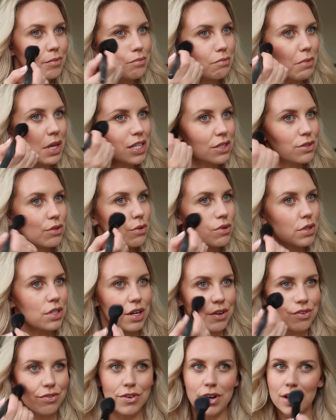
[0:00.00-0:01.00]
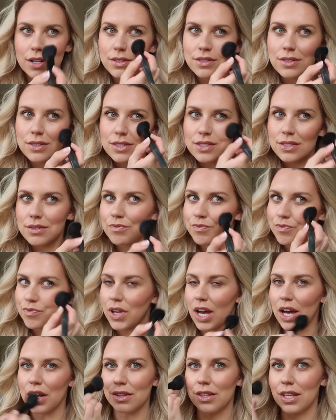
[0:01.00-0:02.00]
makes all the difference.
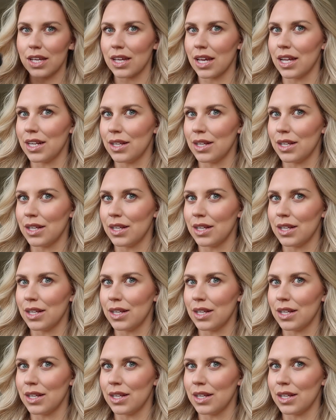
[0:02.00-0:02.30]
I think